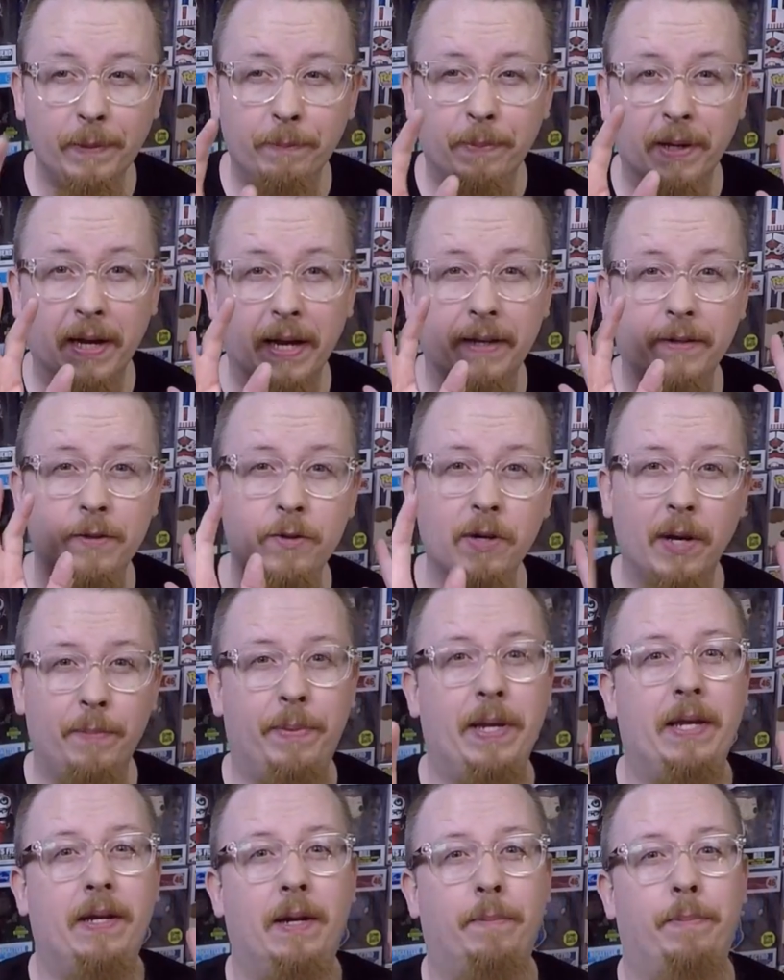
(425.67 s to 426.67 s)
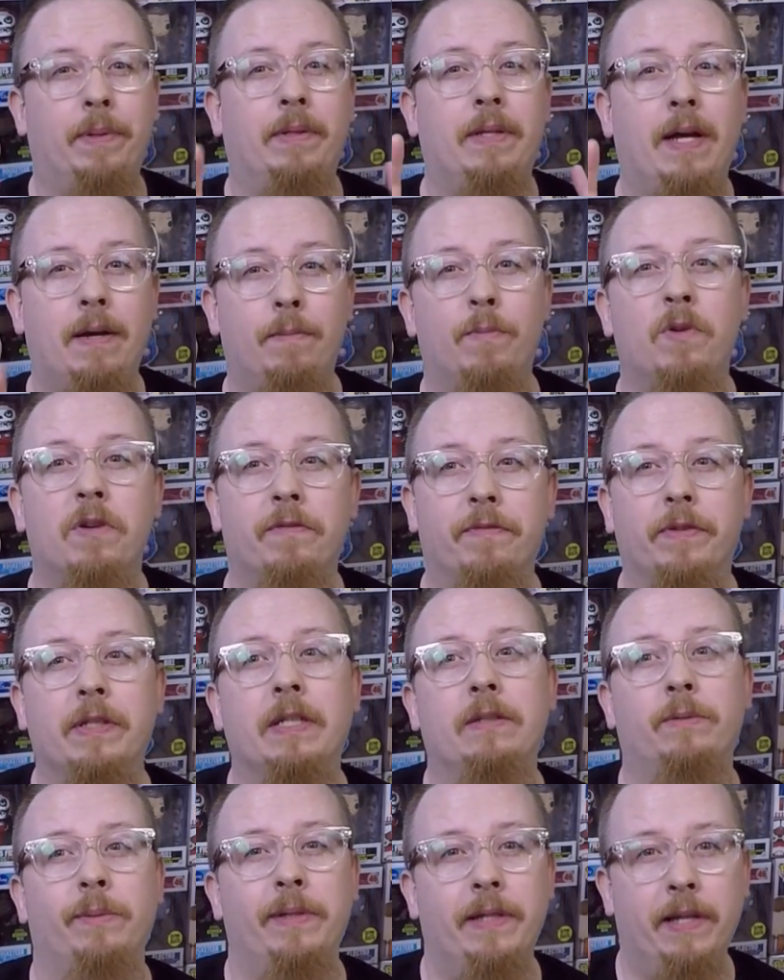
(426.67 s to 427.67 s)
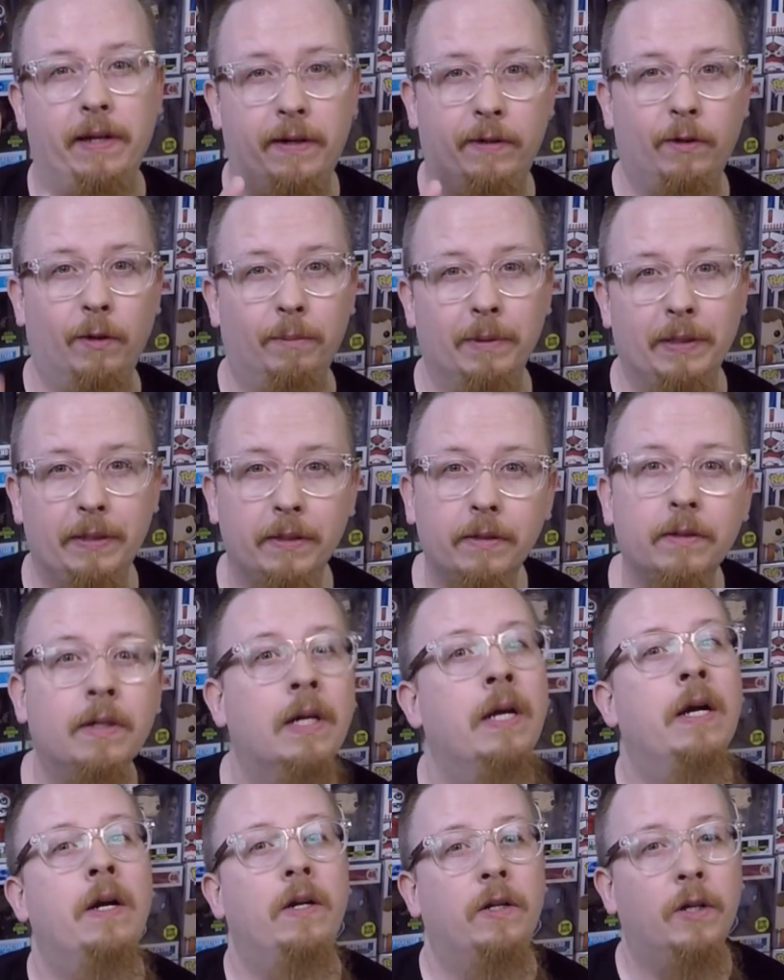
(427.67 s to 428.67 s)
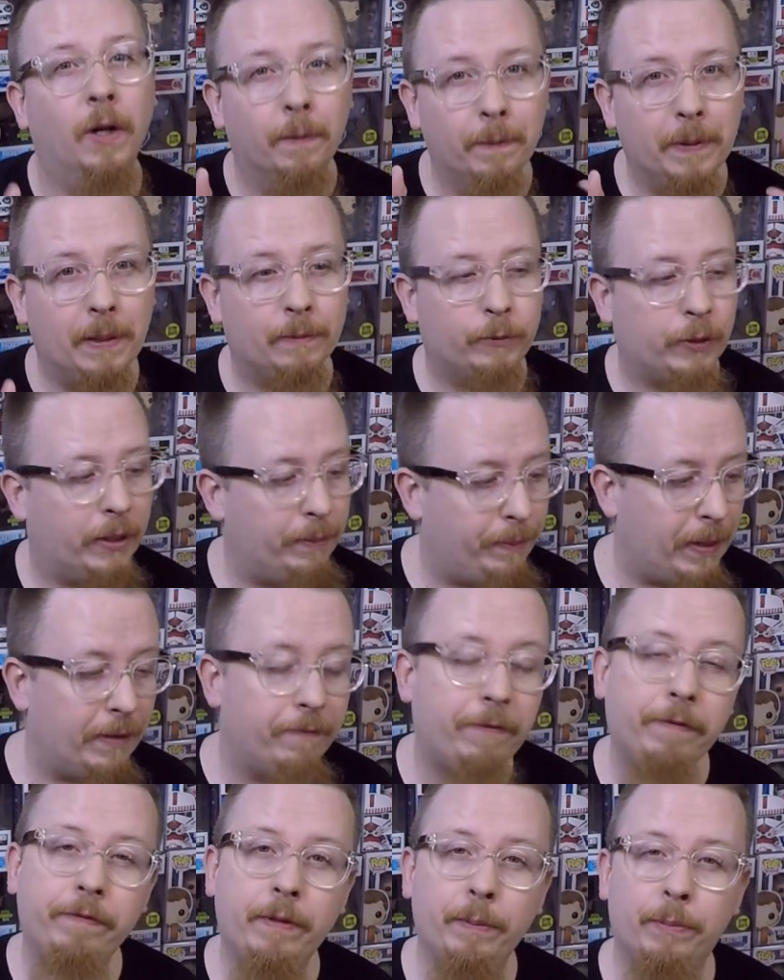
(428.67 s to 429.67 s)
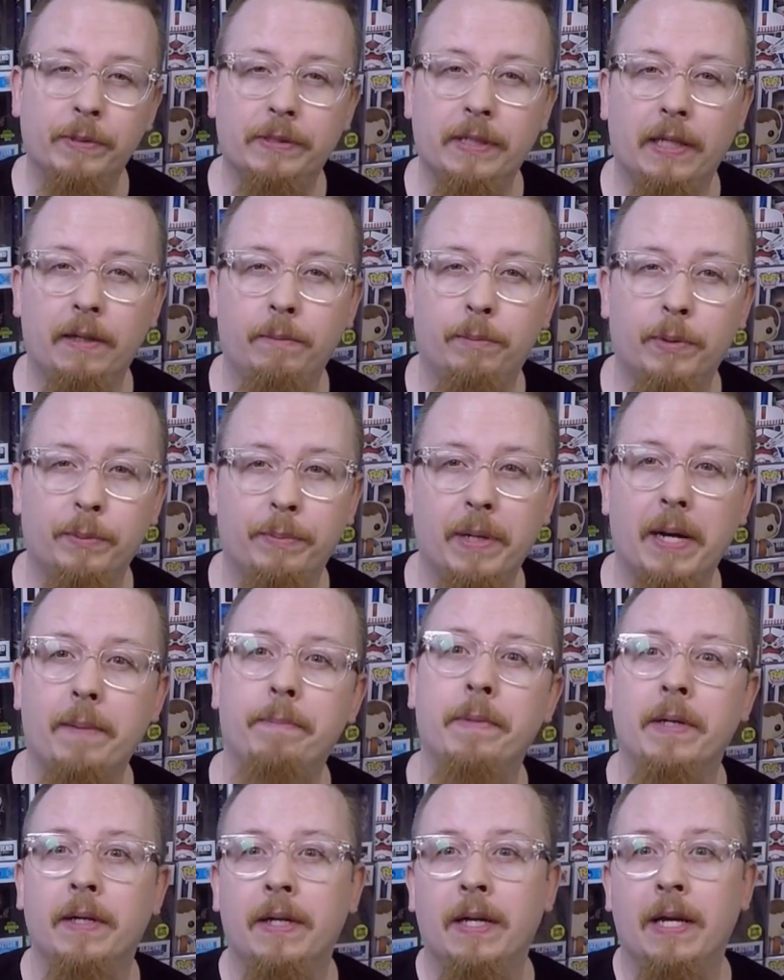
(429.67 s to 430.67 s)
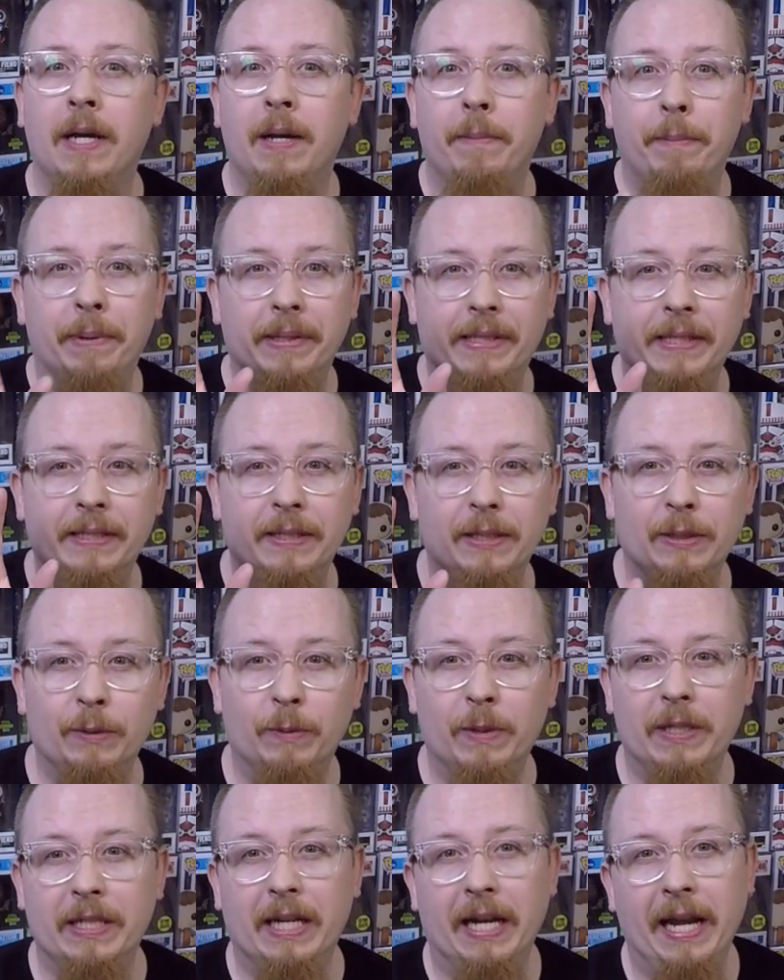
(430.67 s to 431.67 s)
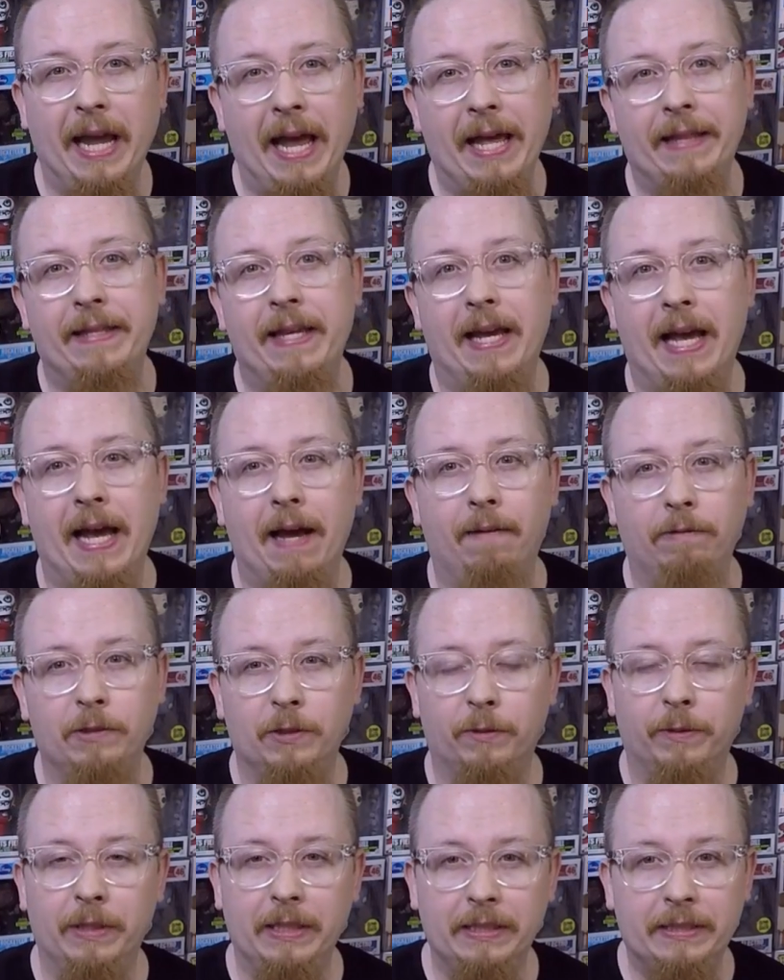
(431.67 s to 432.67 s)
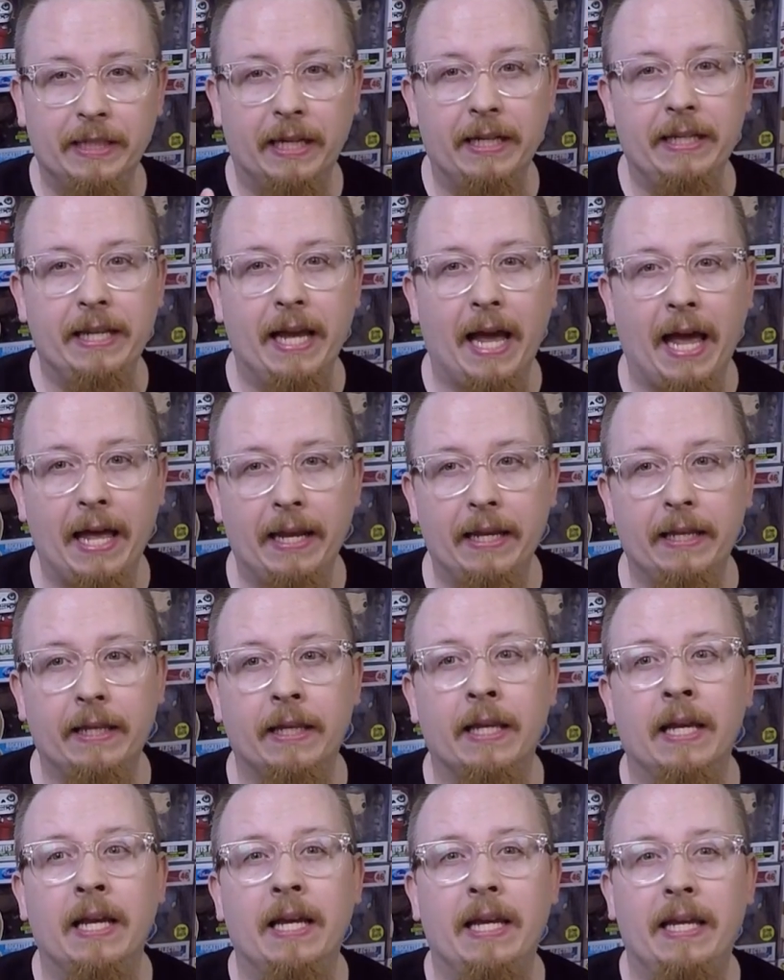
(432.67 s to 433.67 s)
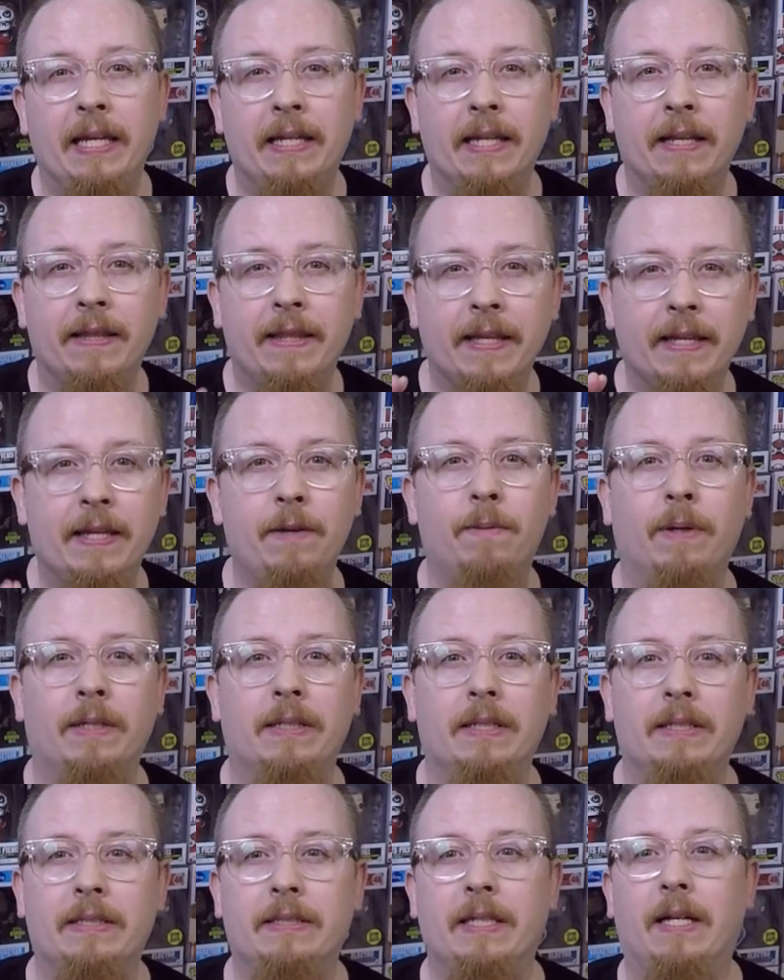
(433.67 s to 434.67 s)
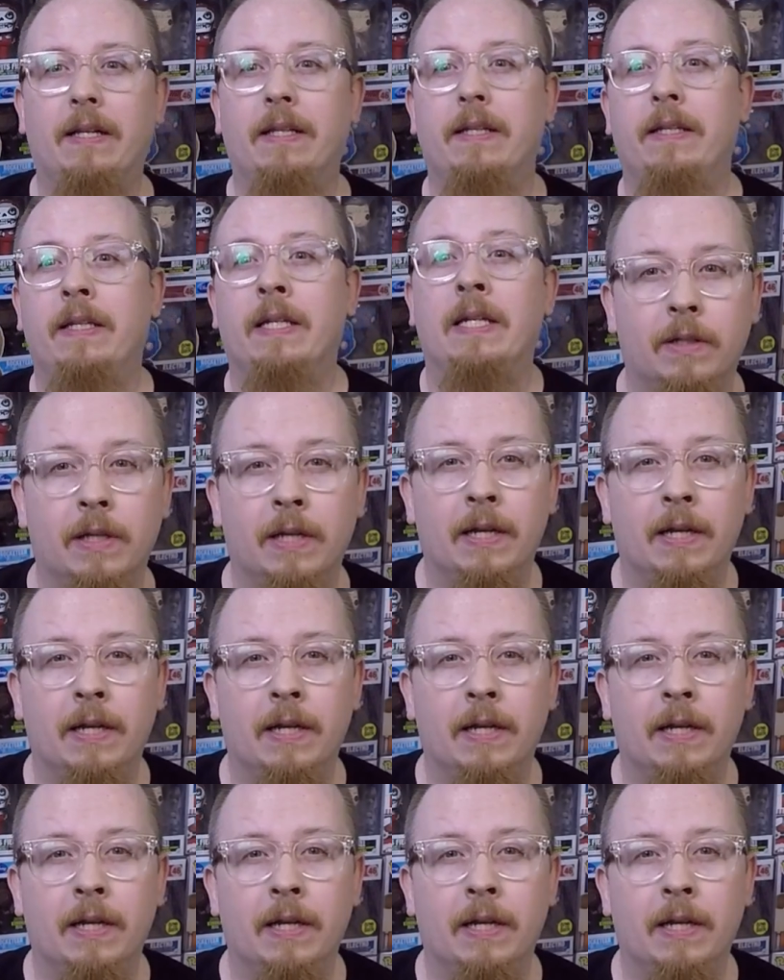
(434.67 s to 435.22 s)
But I knew I paid up a lot more for this one than I normally do. Normally I'm trying to pay fifty percent per pop. But this is the one I had to have. So when he said he had it, he didn't think he wanted to sell it.